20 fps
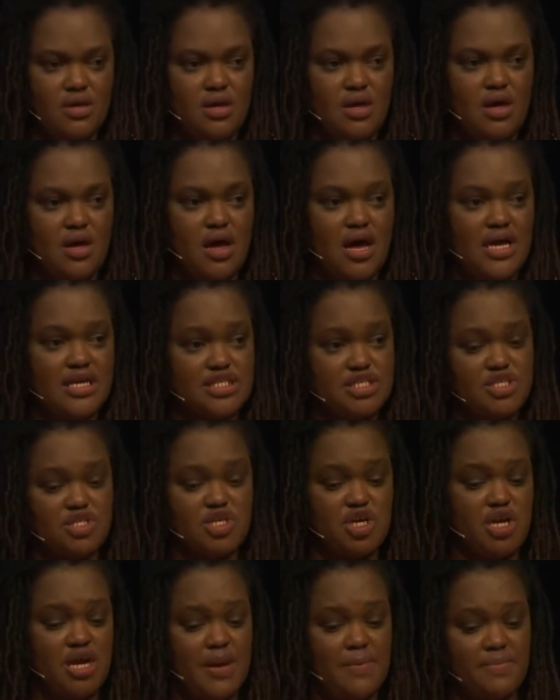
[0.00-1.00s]
I
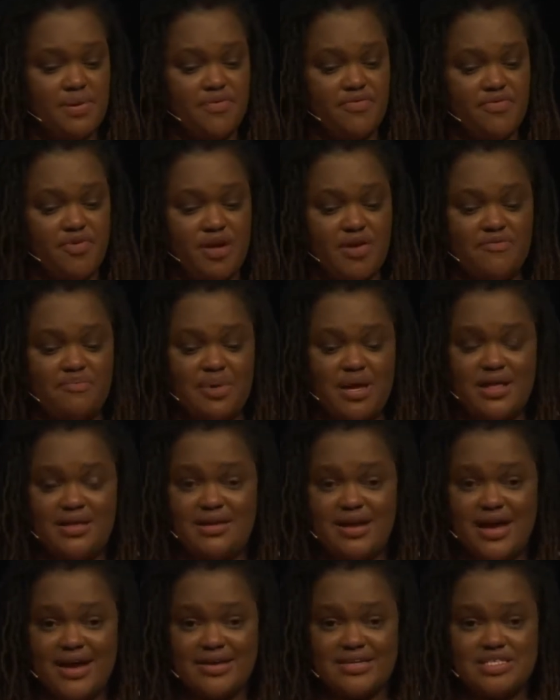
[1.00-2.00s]
stood up in front of my
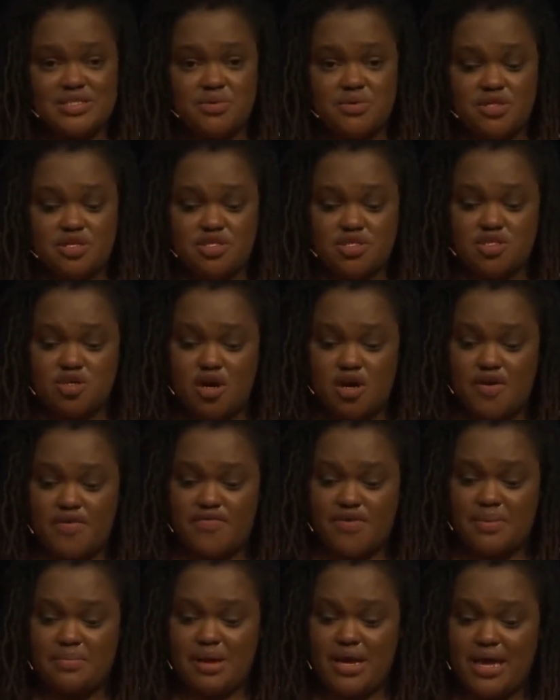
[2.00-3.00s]
class with a scarf
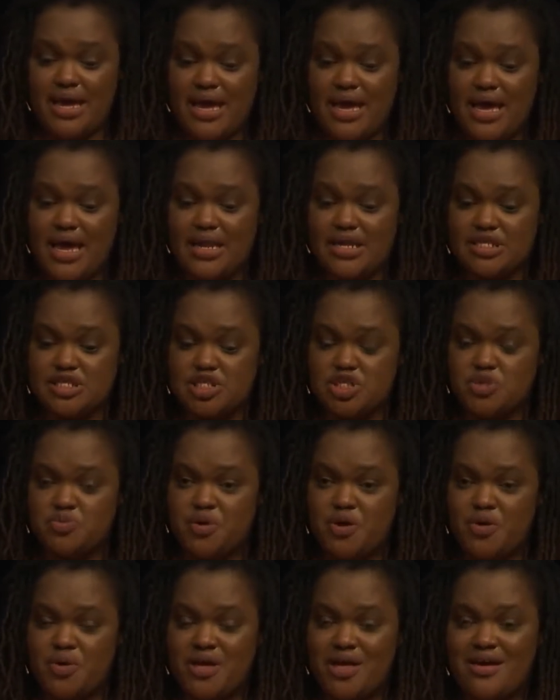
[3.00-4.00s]
on my head and
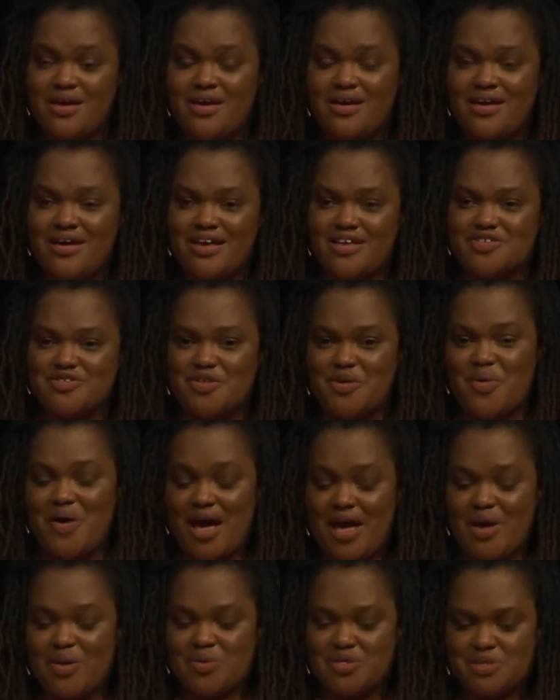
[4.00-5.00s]
spoke as though
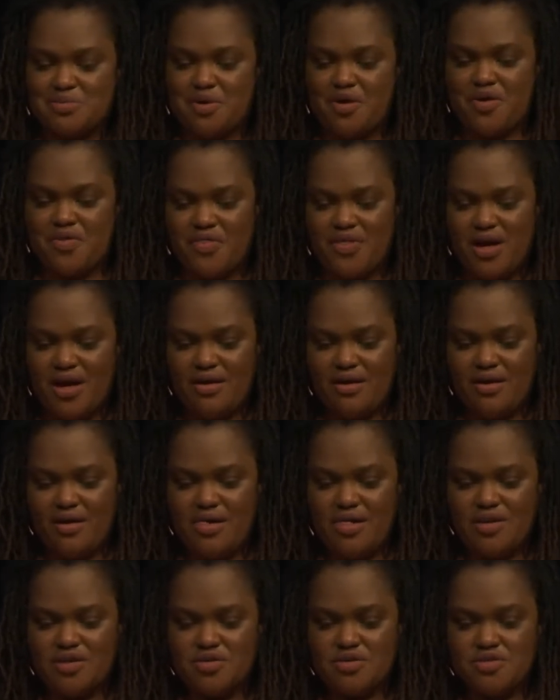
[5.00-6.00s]
I was Martha,
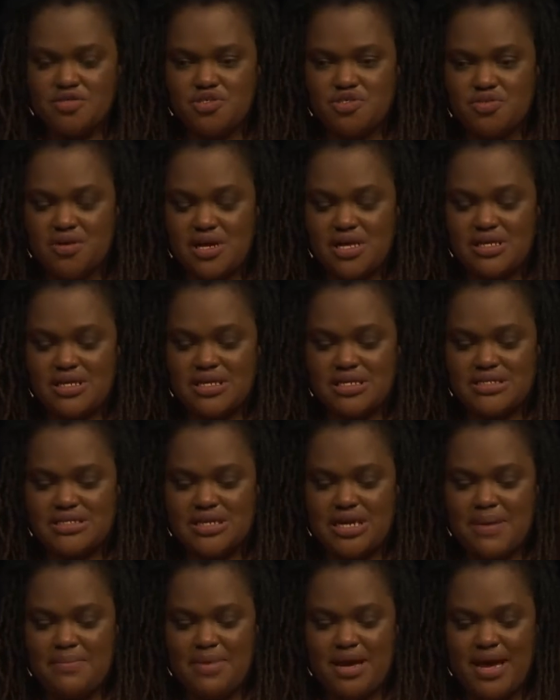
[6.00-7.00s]
struggling to
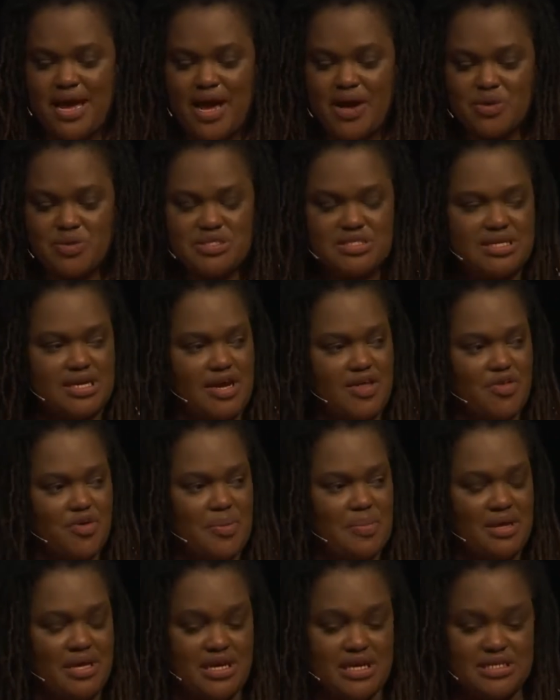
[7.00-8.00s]
get my house together
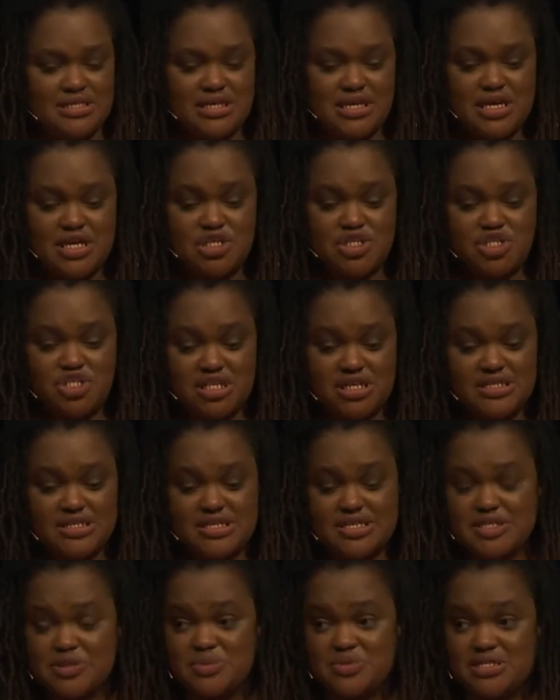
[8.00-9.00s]
because
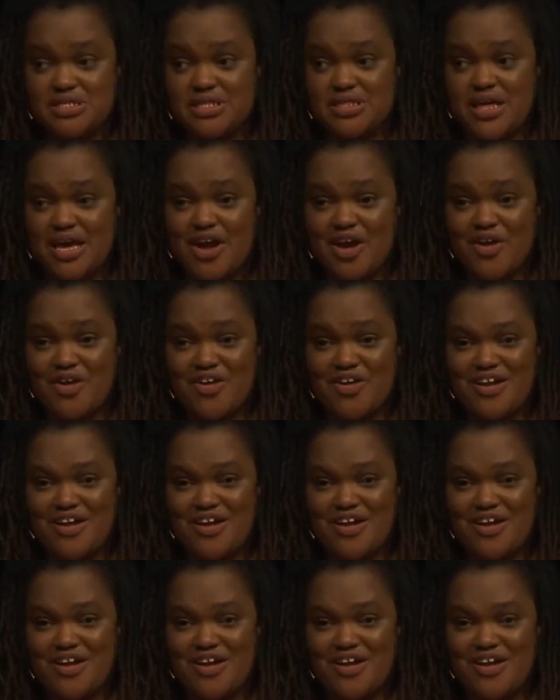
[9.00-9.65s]
Jesus was there.